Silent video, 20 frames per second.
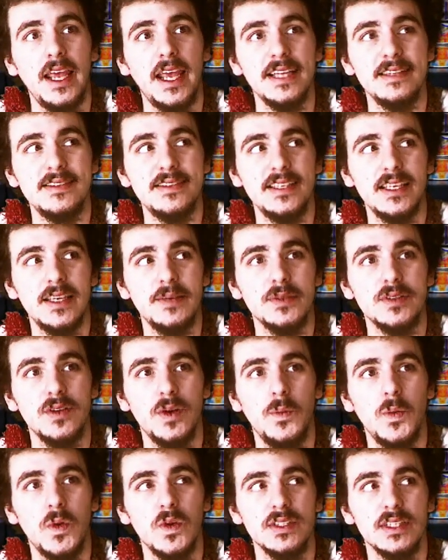It seems
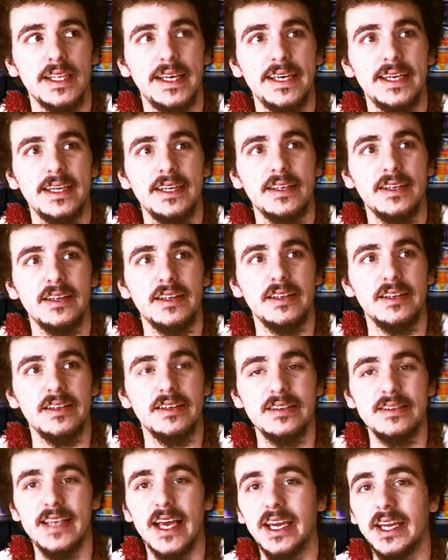almost like
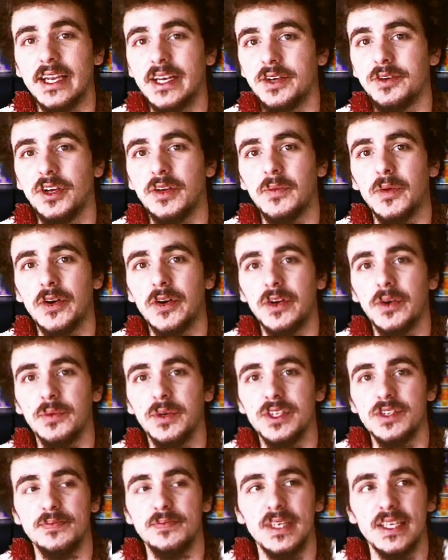second-degree murder,
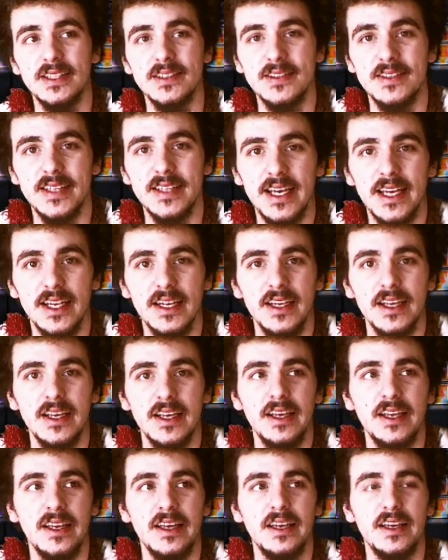which means that
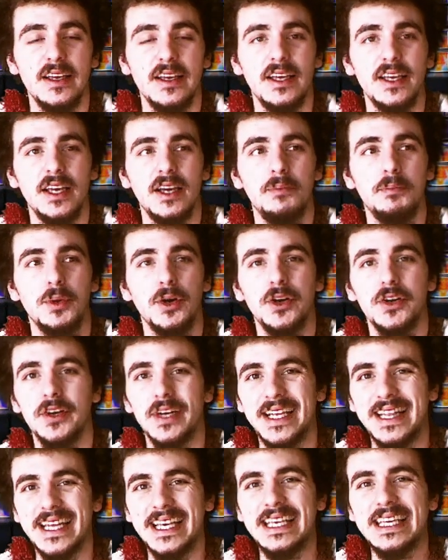murder
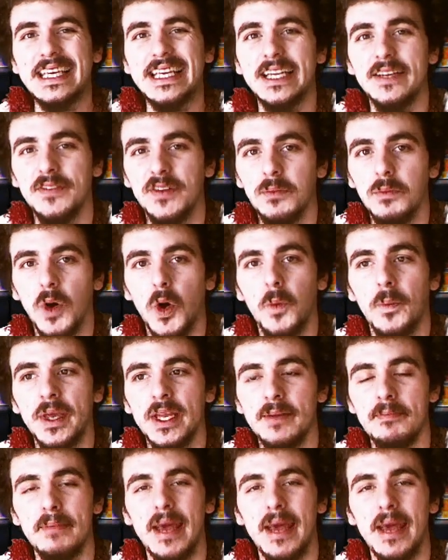in the heat of the moment.